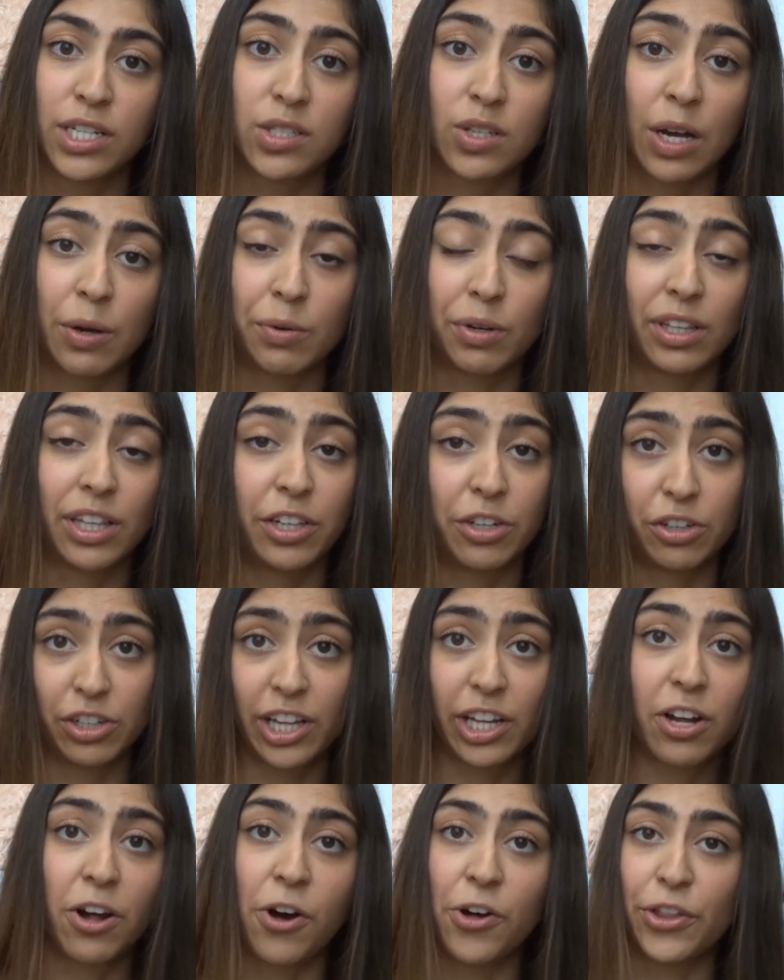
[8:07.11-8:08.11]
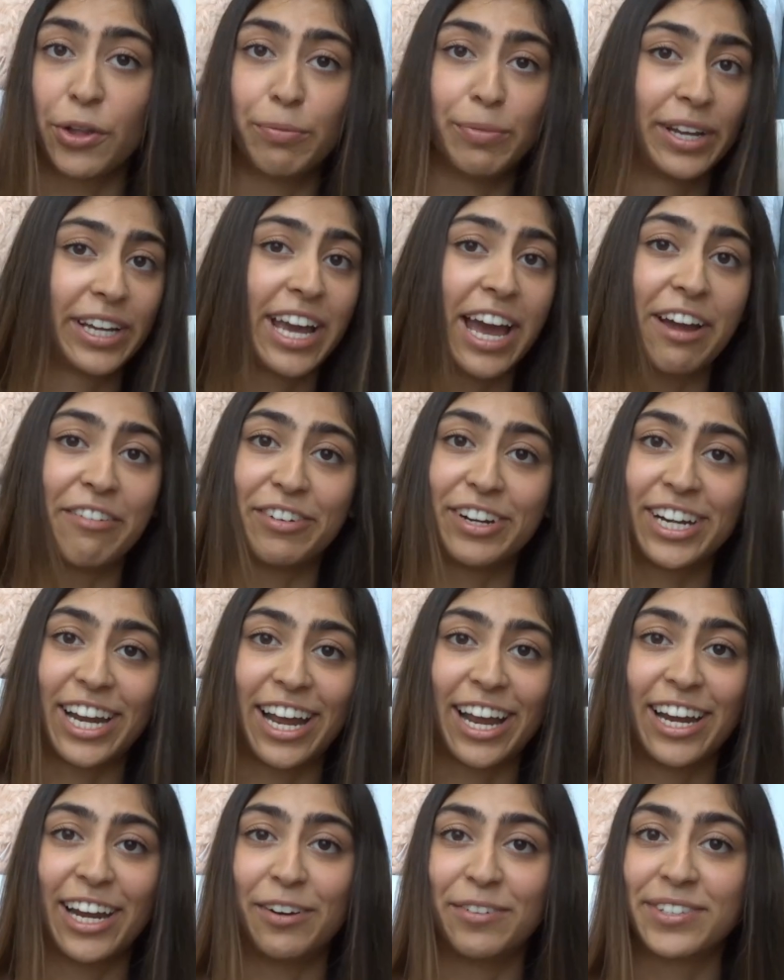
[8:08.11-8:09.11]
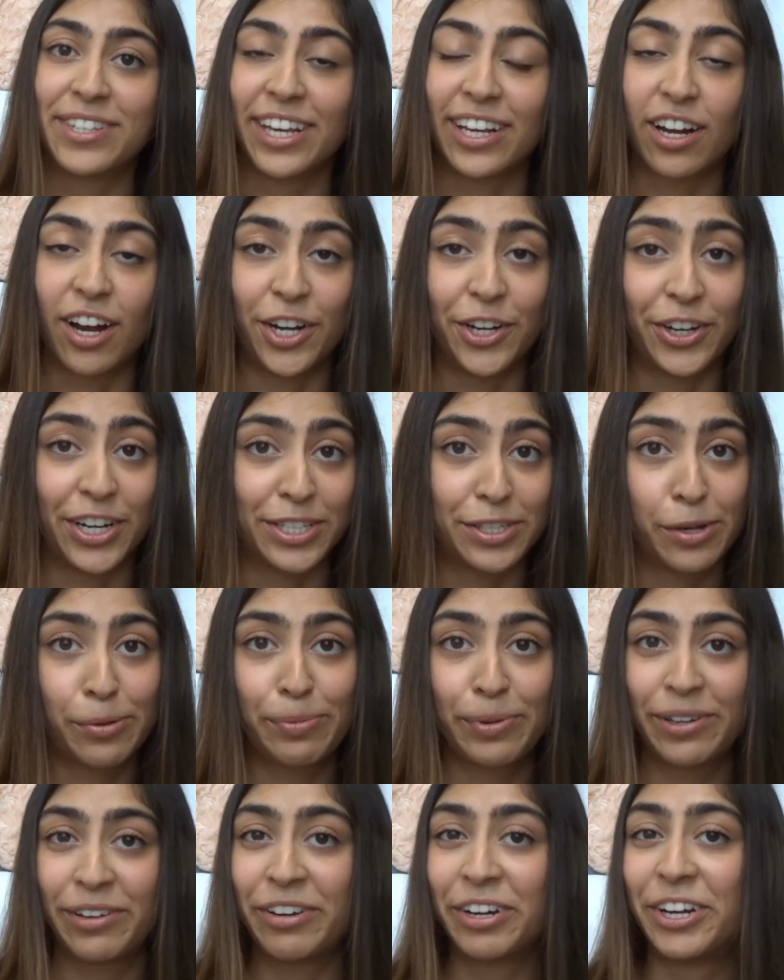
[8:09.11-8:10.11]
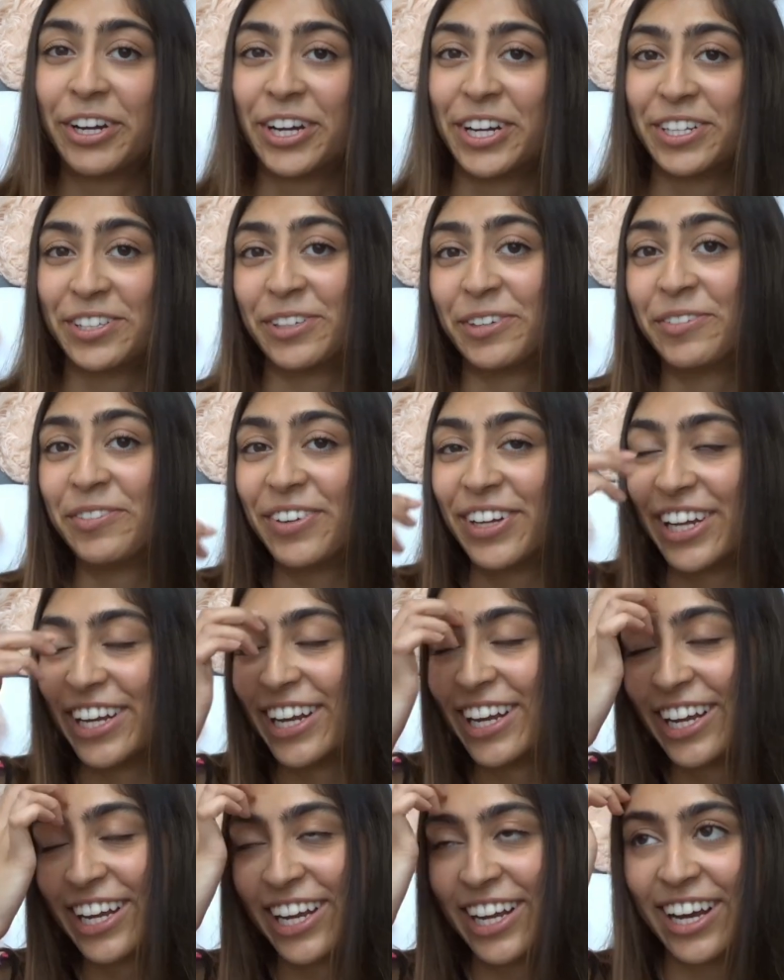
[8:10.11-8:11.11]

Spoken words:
So I would literally call them like every day, and I was like, are you guys open? Are you guys open?